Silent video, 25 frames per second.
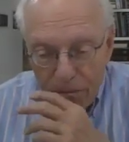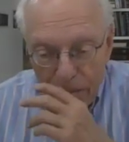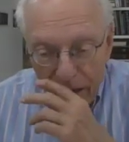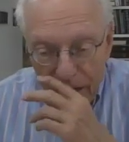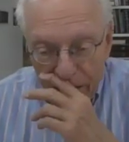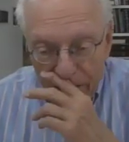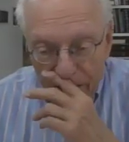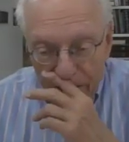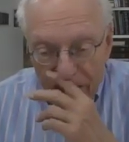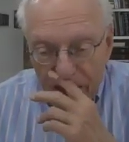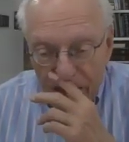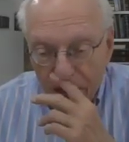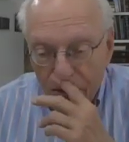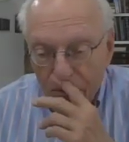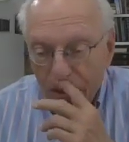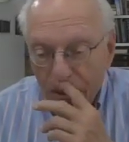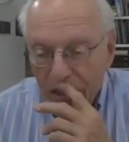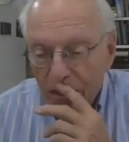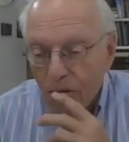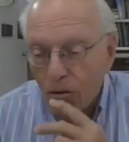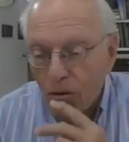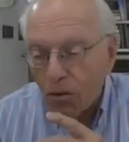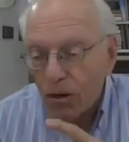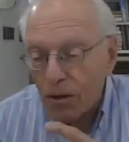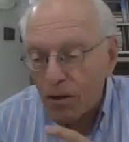might have
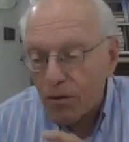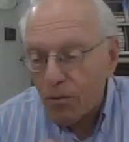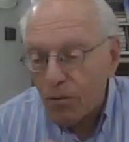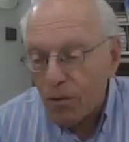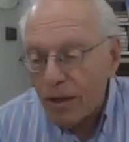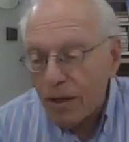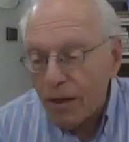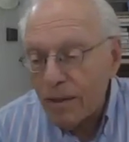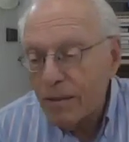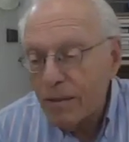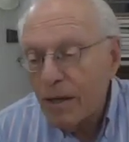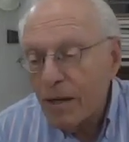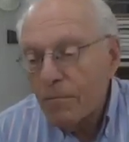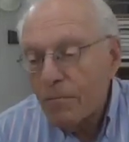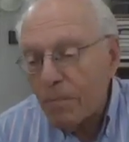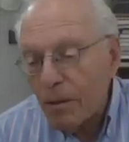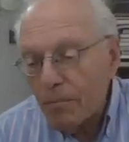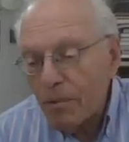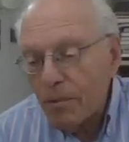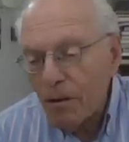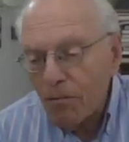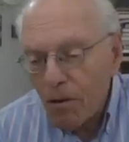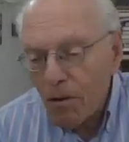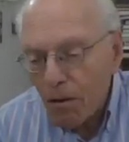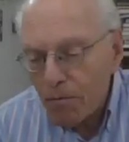disagreed or agreed.
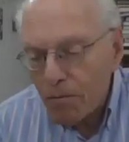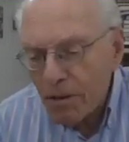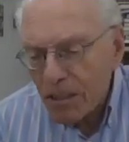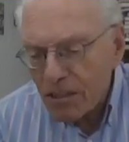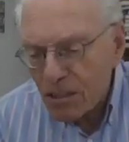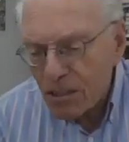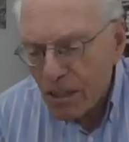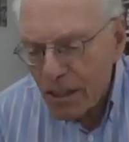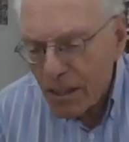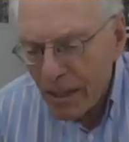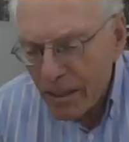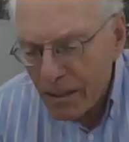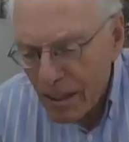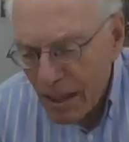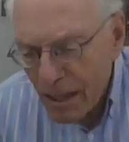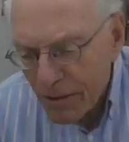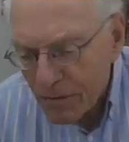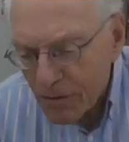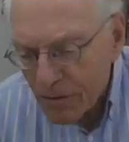But meanwhile, Rabbi Yitzchak had